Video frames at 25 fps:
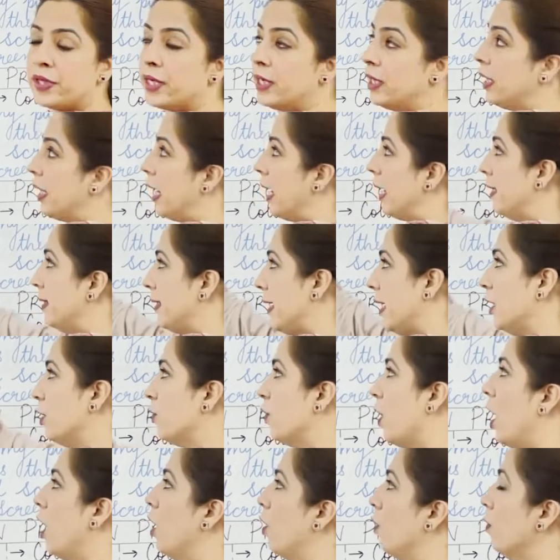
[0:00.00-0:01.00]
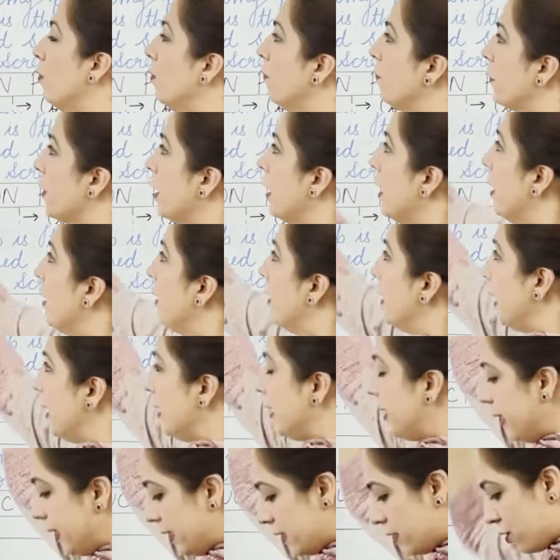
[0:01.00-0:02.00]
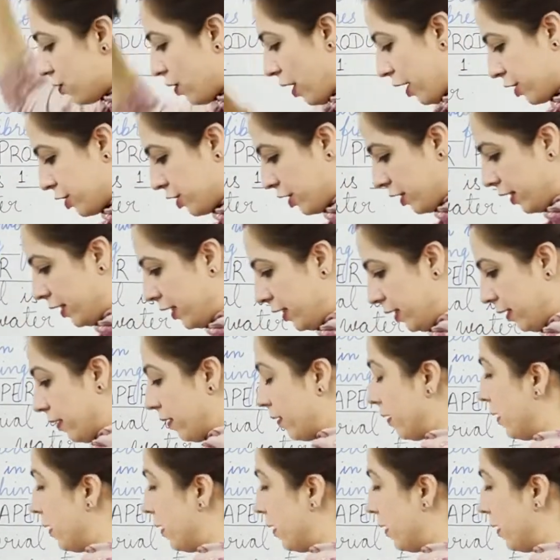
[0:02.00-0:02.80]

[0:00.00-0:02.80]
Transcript: I'll tell you how. Read the instruction here.